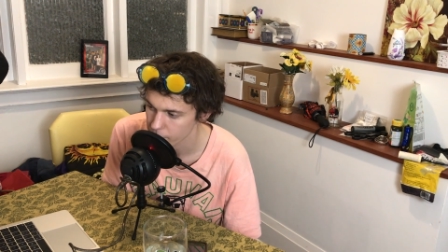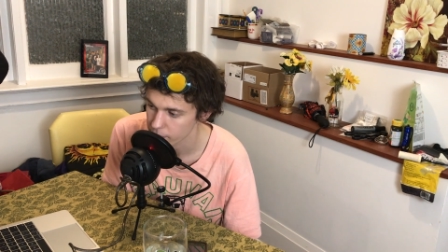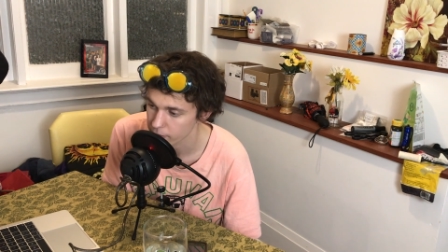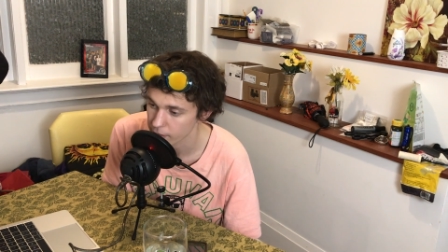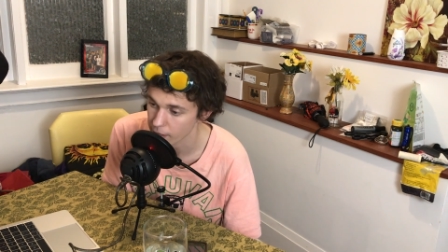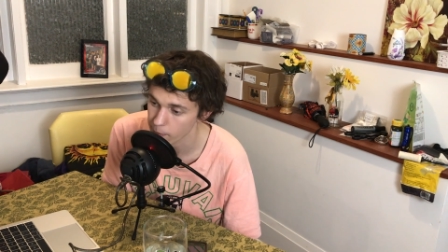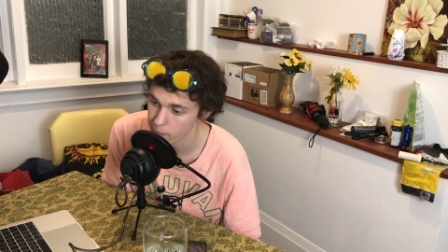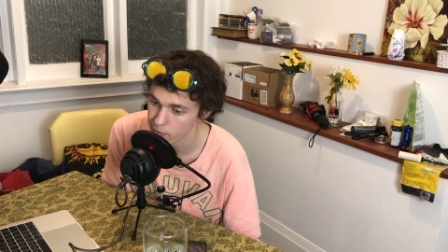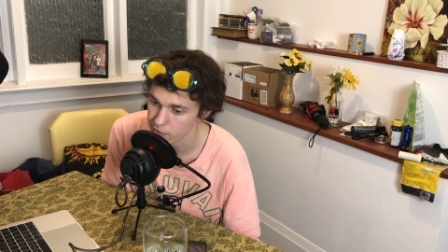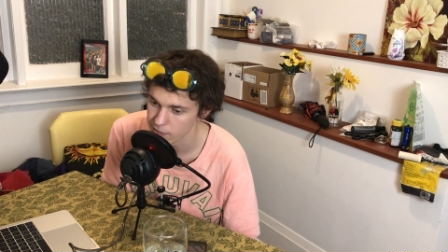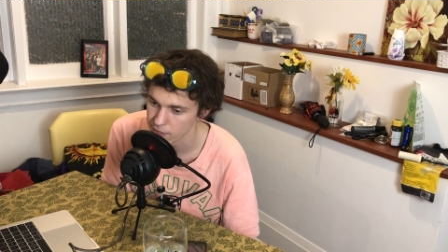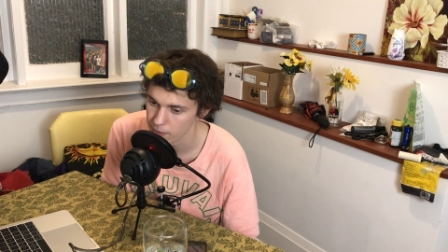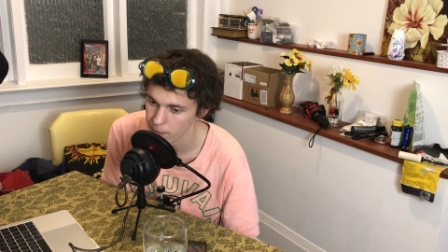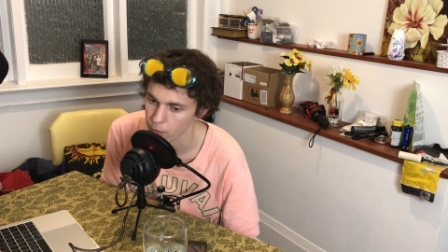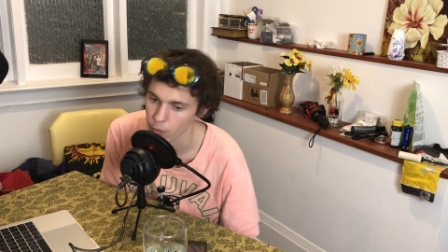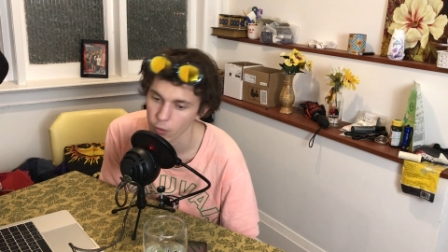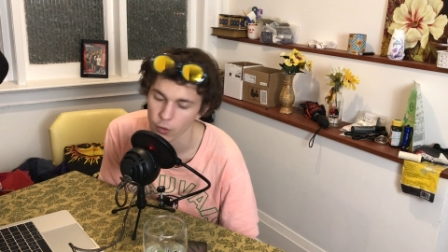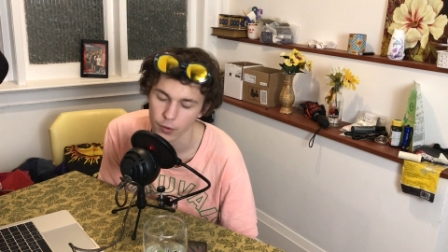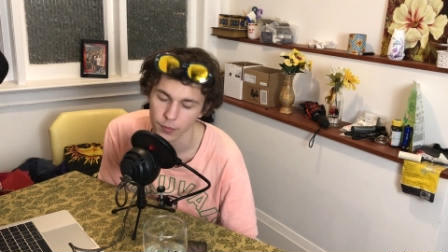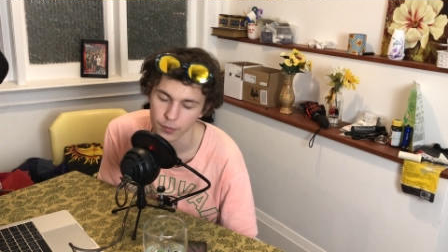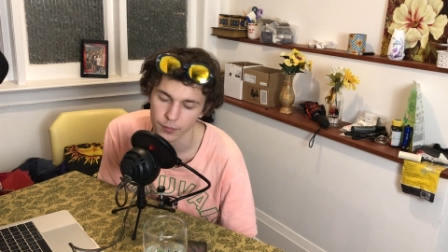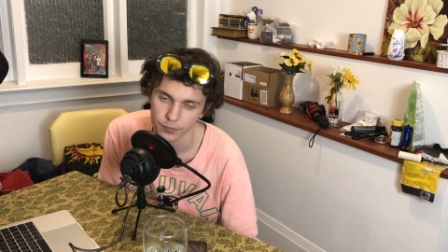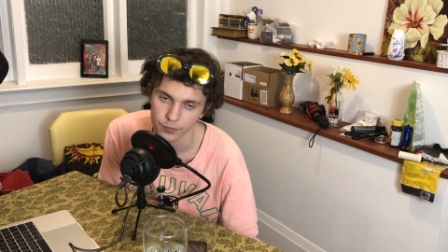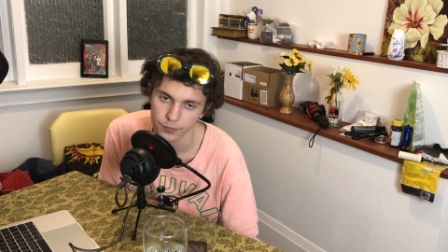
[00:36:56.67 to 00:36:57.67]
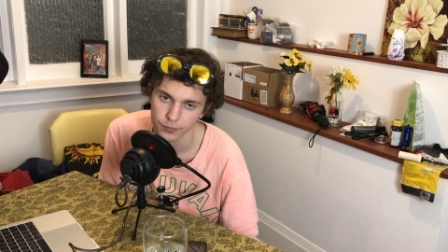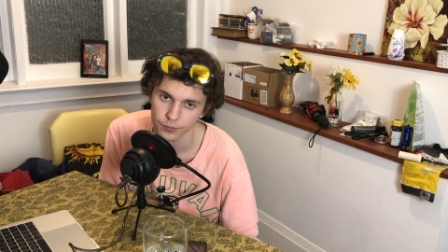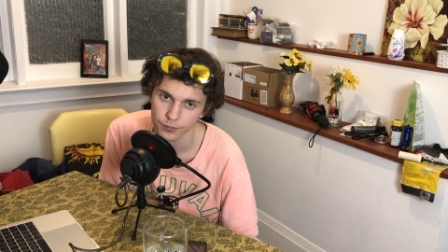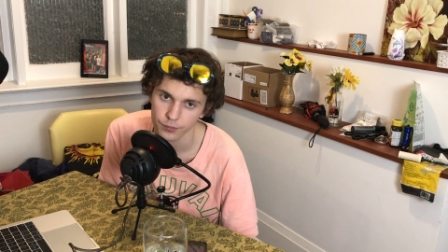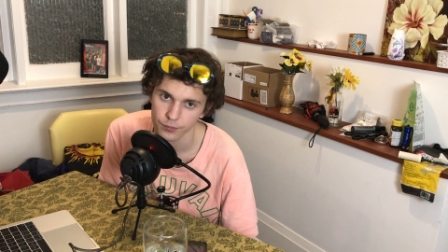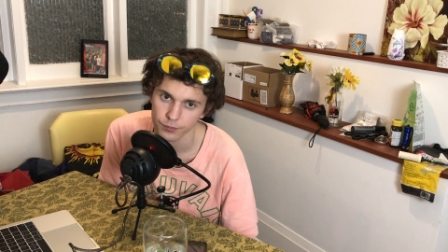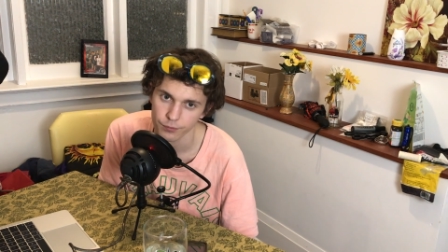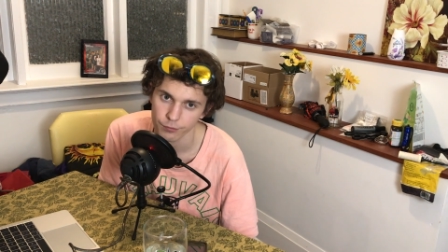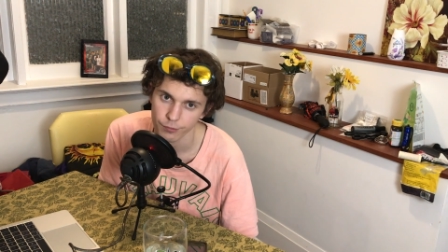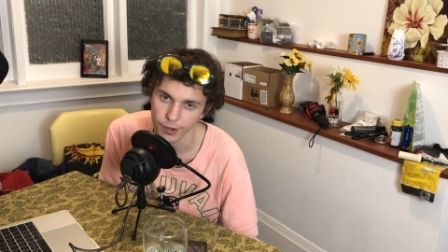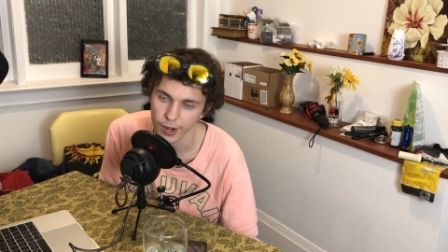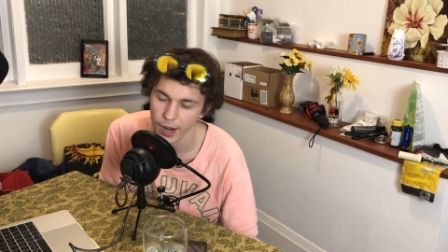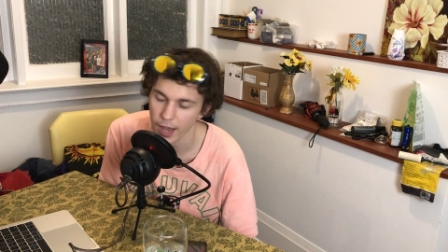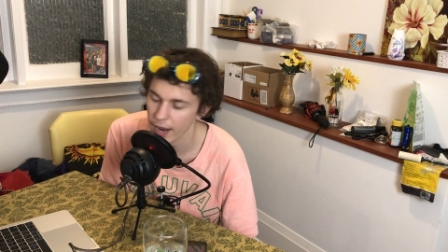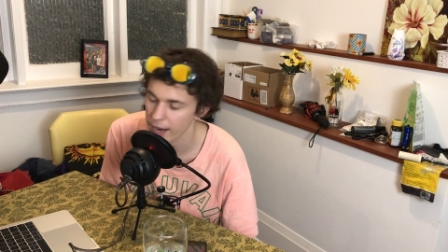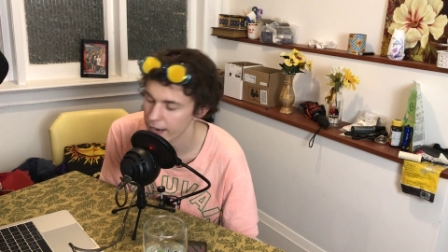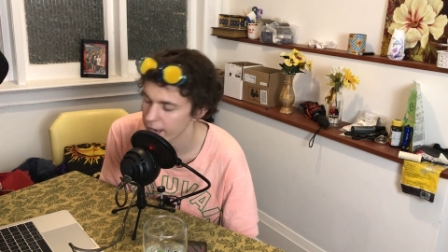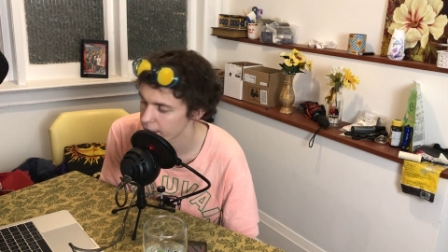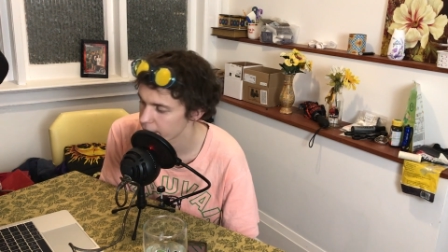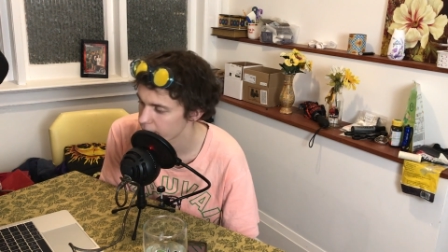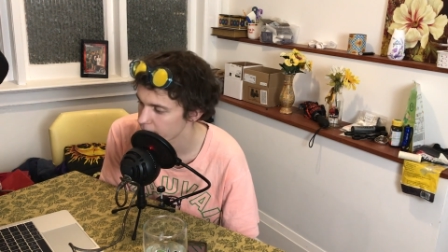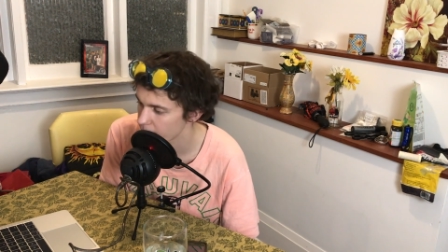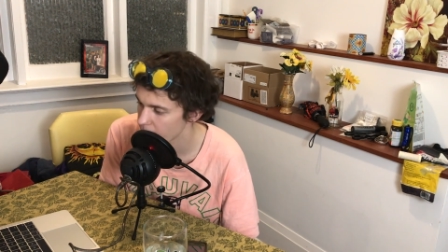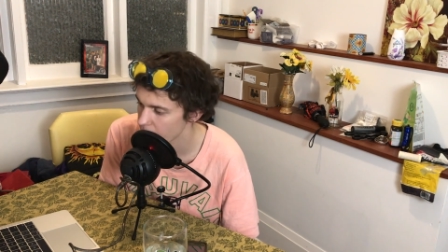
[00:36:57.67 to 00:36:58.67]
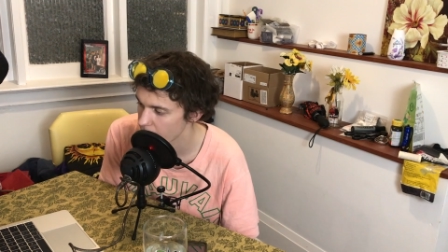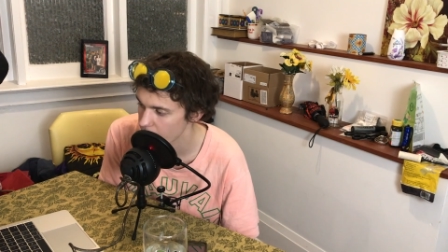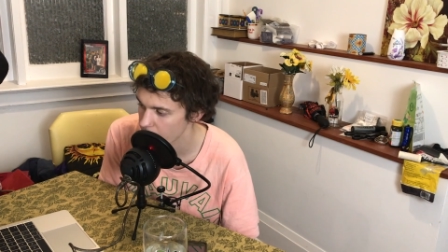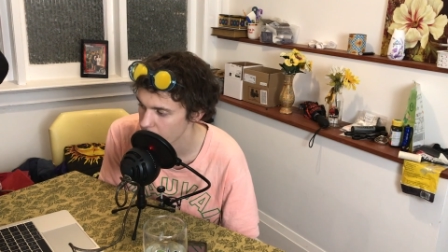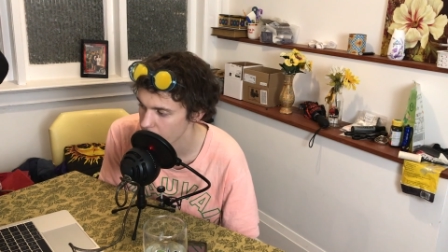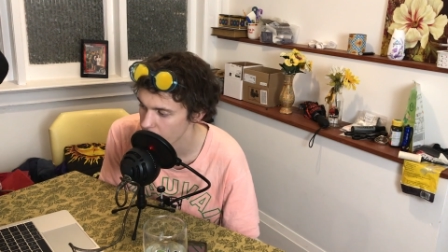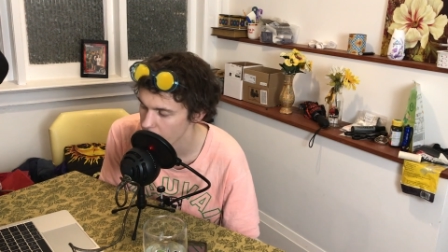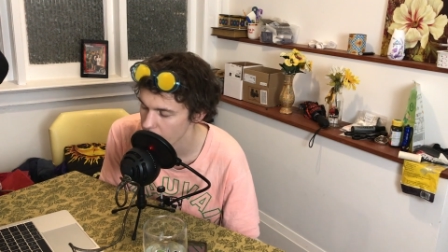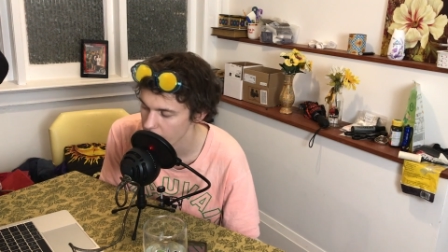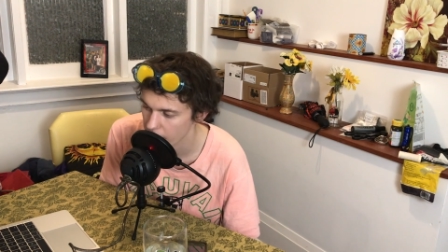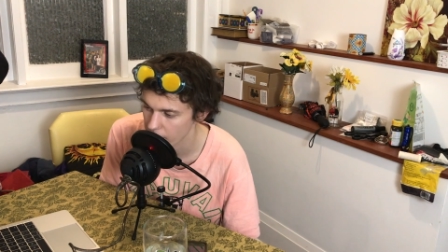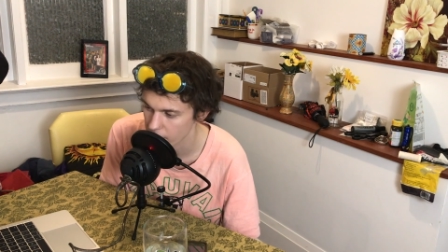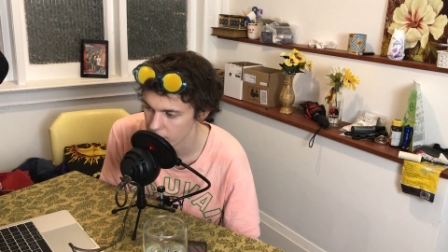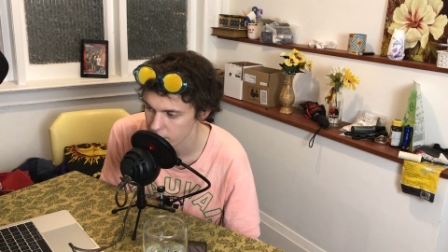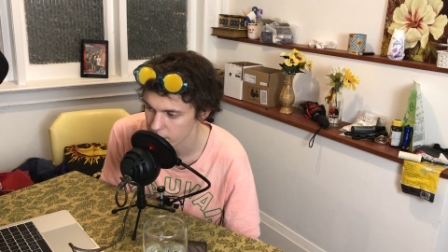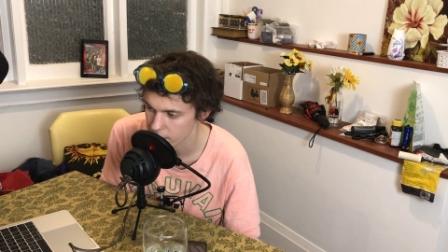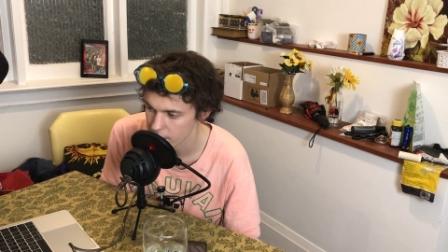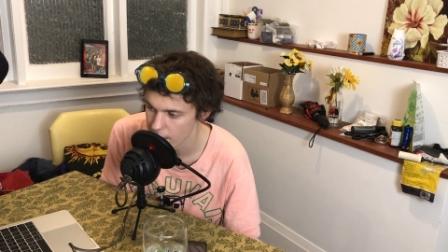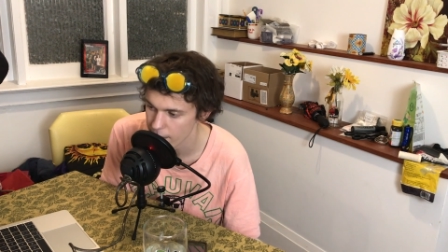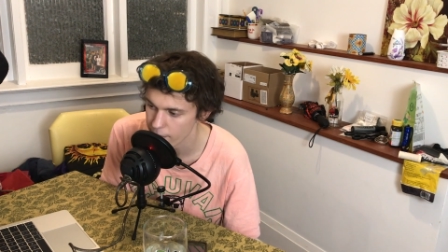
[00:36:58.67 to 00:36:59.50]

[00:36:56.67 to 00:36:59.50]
ten percent more. Not, not, none else.